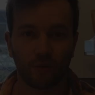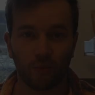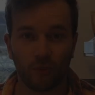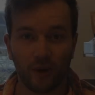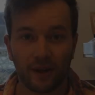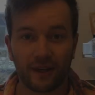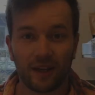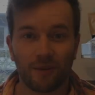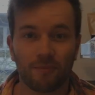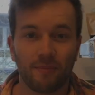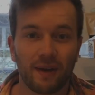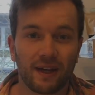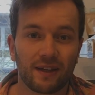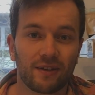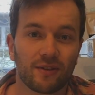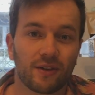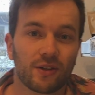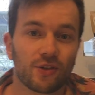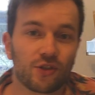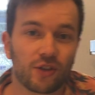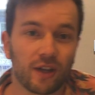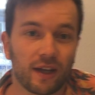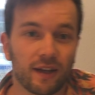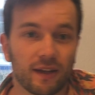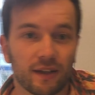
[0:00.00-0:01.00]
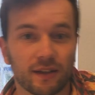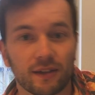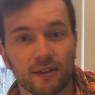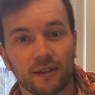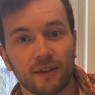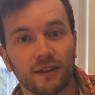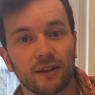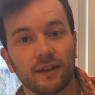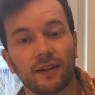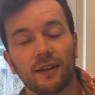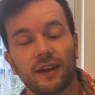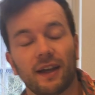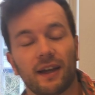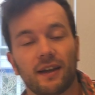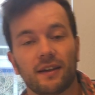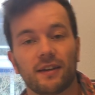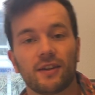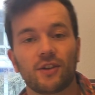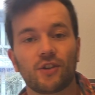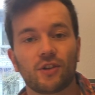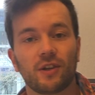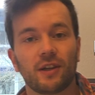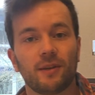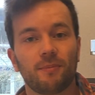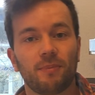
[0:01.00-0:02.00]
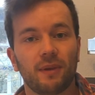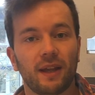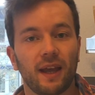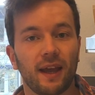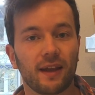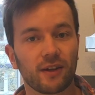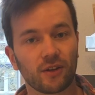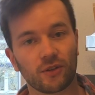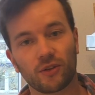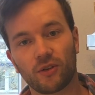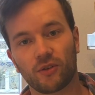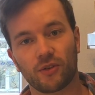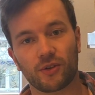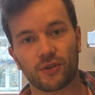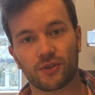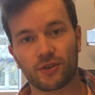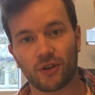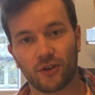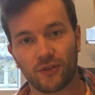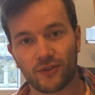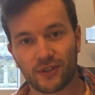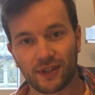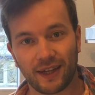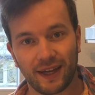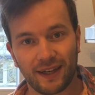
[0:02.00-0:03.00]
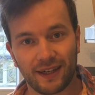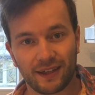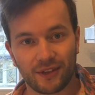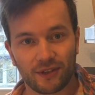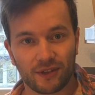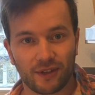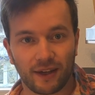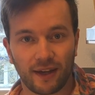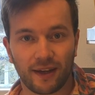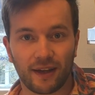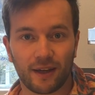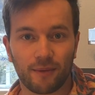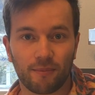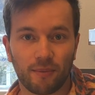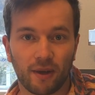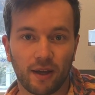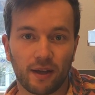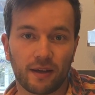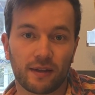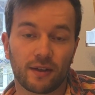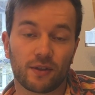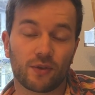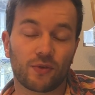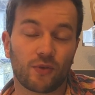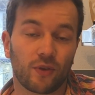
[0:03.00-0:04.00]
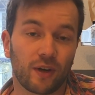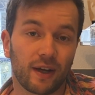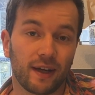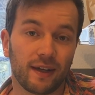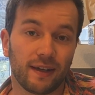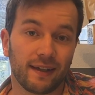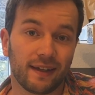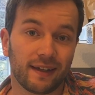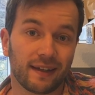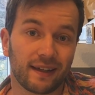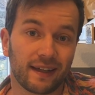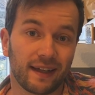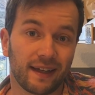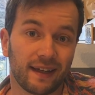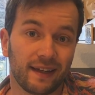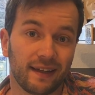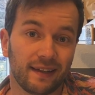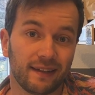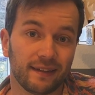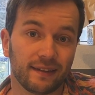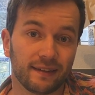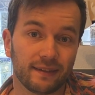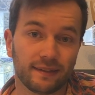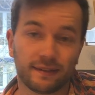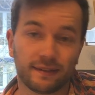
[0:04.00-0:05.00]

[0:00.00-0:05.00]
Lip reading: Welcome back to the channel. I initially planned on going surf skating today, but it's raining again.